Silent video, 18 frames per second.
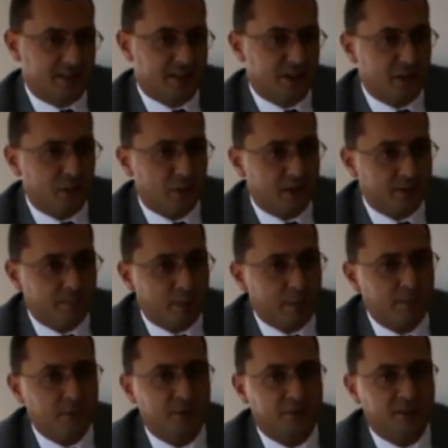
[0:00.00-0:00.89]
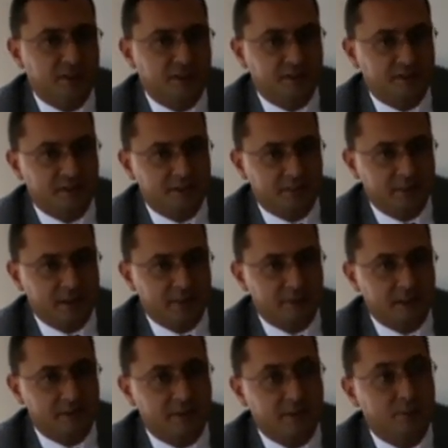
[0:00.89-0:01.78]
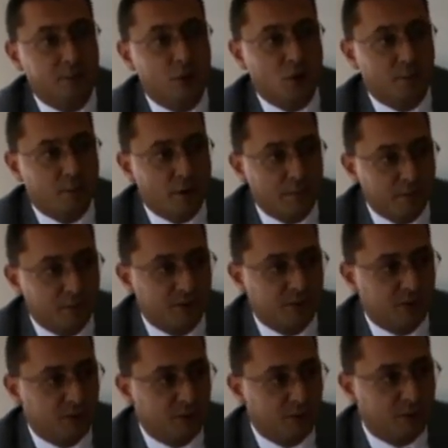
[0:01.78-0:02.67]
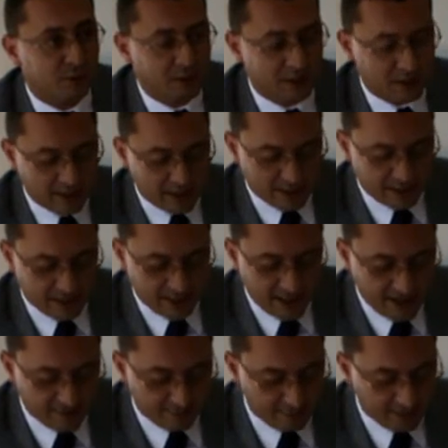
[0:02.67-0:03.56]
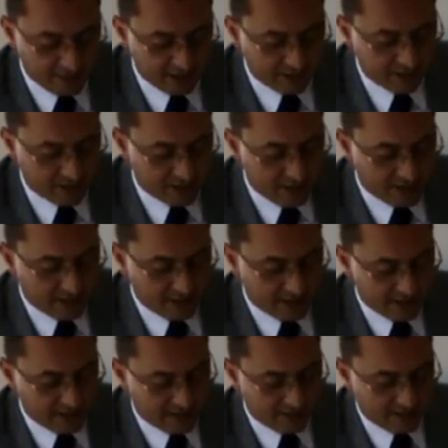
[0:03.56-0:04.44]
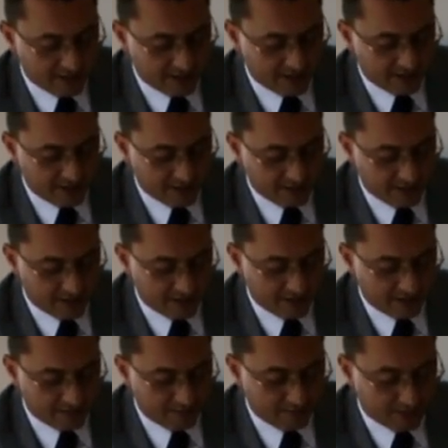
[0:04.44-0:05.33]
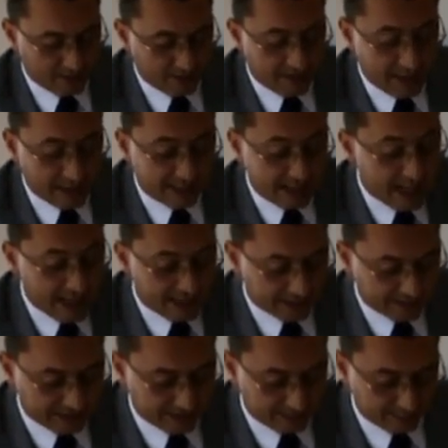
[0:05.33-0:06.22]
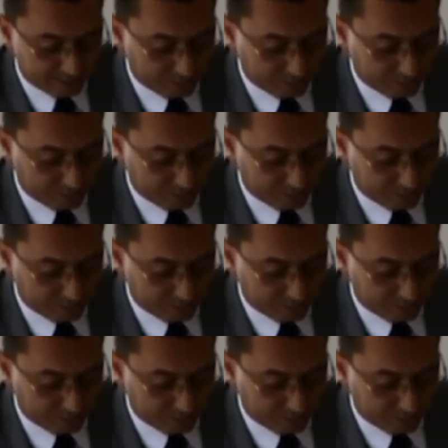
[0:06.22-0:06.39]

an equally popular and uh, maybe even more popular tool uh, have been uh, tax hikes.